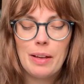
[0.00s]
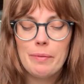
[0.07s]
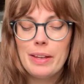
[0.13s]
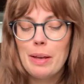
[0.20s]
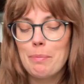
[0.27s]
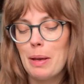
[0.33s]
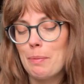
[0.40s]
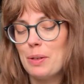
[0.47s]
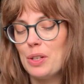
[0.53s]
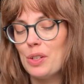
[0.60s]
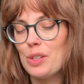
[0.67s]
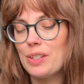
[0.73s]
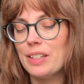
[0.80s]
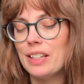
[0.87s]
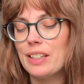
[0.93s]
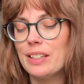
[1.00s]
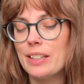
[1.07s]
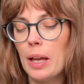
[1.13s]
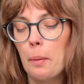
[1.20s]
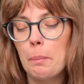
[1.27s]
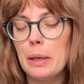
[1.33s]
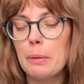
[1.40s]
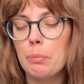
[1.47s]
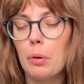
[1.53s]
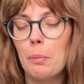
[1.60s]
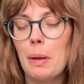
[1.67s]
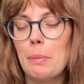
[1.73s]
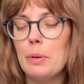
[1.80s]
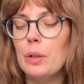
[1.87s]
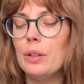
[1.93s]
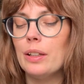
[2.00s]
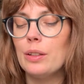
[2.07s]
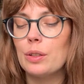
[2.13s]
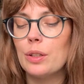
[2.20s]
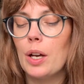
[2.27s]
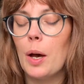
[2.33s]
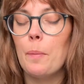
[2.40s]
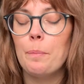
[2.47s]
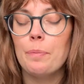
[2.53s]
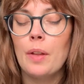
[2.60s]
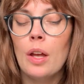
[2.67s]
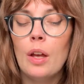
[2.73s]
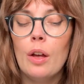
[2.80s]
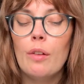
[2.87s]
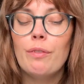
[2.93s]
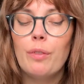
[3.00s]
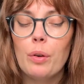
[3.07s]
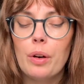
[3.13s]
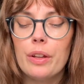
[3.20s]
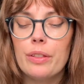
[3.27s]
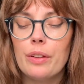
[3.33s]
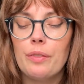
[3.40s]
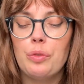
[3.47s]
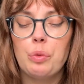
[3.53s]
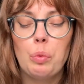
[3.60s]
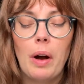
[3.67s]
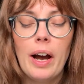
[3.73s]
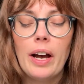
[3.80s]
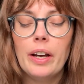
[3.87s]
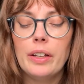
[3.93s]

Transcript: Yeah, maybe you just need to tell people. Maybe you need to come forth of why